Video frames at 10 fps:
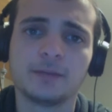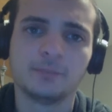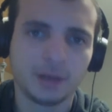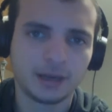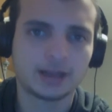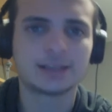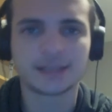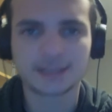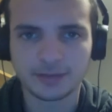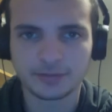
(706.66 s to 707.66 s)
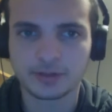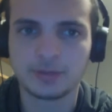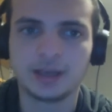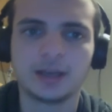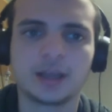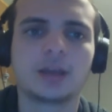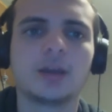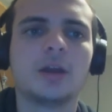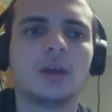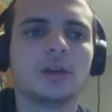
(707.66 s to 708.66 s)
But, as I said from the beginning,
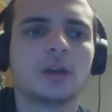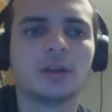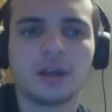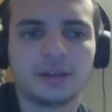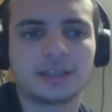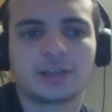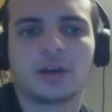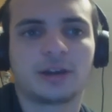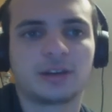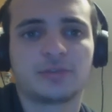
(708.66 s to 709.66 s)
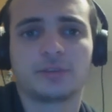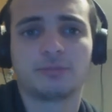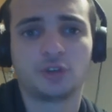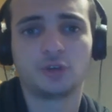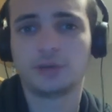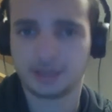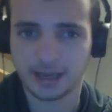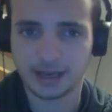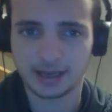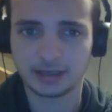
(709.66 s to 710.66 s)
a lot of these cards from 2 to
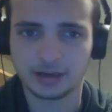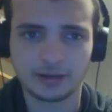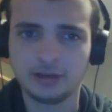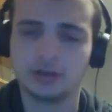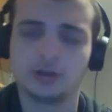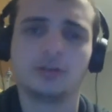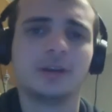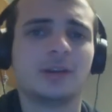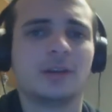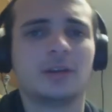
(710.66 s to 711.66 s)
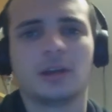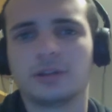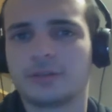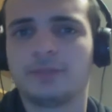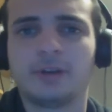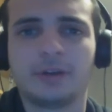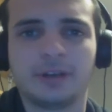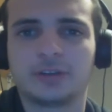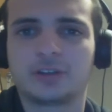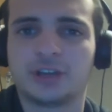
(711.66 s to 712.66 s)
10, you know, they're very
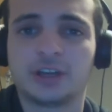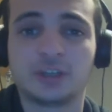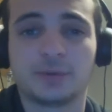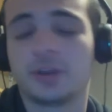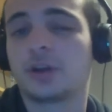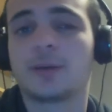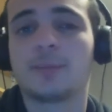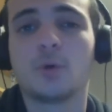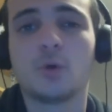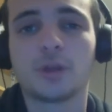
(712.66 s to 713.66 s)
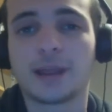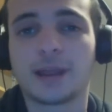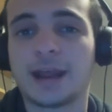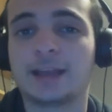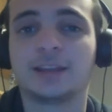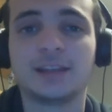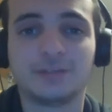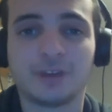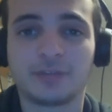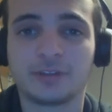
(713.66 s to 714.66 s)
interchangeable, and there are more that I had to
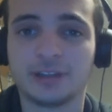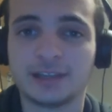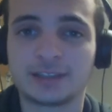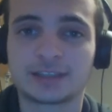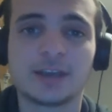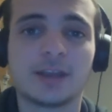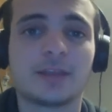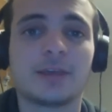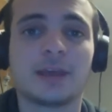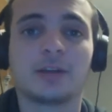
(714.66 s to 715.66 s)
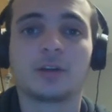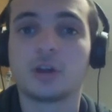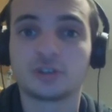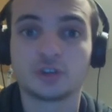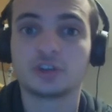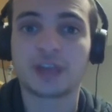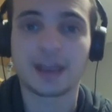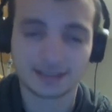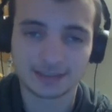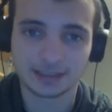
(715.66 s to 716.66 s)
leave off the list that are also just
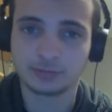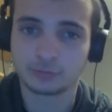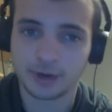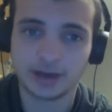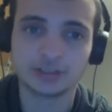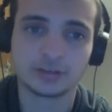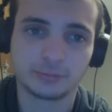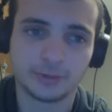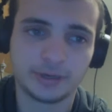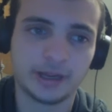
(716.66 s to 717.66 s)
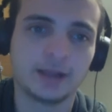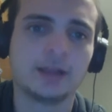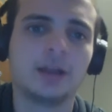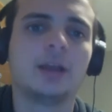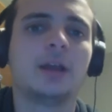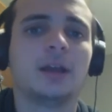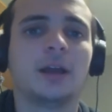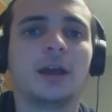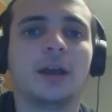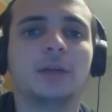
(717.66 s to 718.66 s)
excellent rares in Arena.
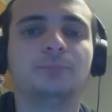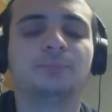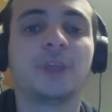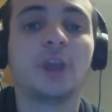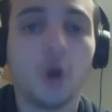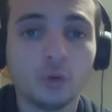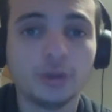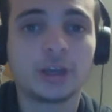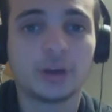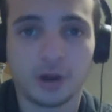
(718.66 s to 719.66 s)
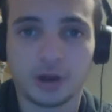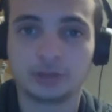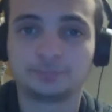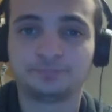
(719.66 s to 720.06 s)
The only card